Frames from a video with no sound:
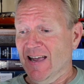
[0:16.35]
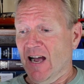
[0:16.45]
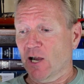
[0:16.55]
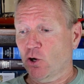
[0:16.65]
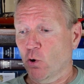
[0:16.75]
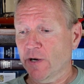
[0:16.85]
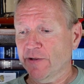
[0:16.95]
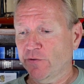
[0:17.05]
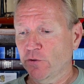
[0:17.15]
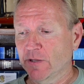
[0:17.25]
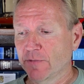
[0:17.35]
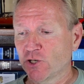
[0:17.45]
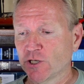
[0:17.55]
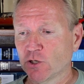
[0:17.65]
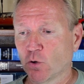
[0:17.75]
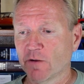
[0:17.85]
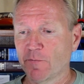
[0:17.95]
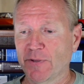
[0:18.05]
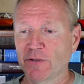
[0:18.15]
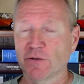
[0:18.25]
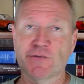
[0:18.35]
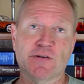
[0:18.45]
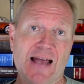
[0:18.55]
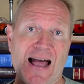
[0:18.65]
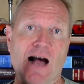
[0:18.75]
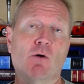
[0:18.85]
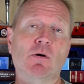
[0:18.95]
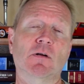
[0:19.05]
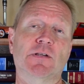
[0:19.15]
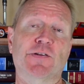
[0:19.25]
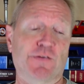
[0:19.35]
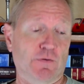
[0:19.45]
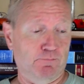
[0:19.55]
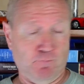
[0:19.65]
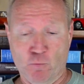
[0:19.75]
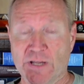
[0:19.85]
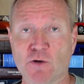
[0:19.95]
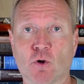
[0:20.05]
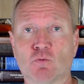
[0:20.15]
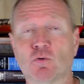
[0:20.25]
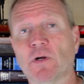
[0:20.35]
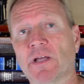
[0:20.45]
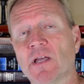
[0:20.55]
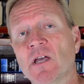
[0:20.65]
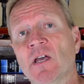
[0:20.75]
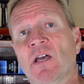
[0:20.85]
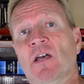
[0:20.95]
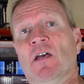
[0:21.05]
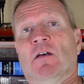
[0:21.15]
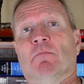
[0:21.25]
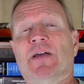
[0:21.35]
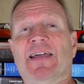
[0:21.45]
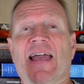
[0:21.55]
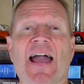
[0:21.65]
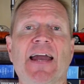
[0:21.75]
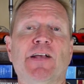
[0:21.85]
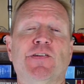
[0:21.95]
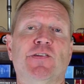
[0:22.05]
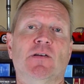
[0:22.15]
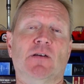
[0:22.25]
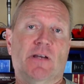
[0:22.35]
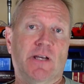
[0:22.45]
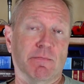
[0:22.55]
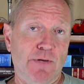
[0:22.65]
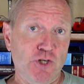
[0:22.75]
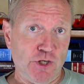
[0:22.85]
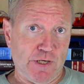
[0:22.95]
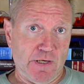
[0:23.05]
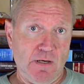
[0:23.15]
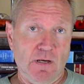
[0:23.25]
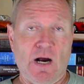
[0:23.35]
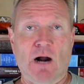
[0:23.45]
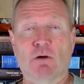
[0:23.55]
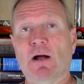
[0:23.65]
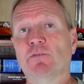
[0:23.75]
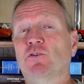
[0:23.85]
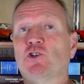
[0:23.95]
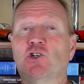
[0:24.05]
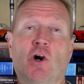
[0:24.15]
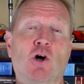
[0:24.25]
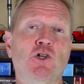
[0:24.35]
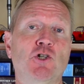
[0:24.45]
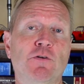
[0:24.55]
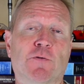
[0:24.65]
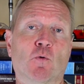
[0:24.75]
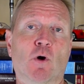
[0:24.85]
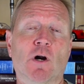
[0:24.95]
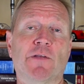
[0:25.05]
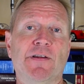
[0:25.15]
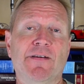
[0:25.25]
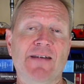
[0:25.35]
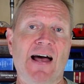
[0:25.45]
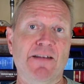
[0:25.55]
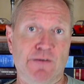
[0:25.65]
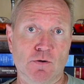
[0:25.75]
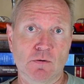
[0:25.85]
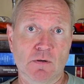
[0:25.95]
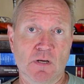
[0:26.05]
According to the Michigan Court of Appeals now, and this is a week-old ruling, mechanics in Michigan are allowed to charge you for work they did not do,